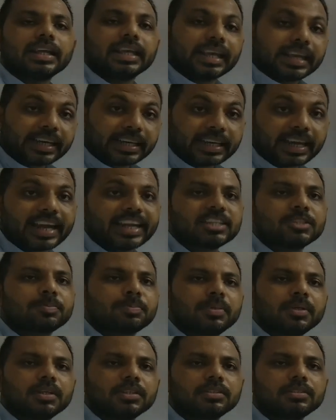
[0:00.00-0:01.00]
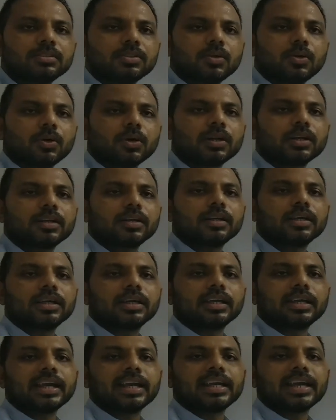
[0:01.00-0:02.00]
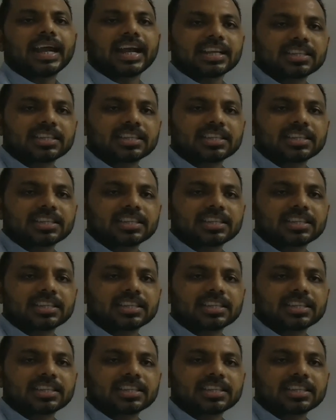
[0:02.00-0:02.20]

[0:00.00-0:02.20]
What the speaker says: gain H plus or can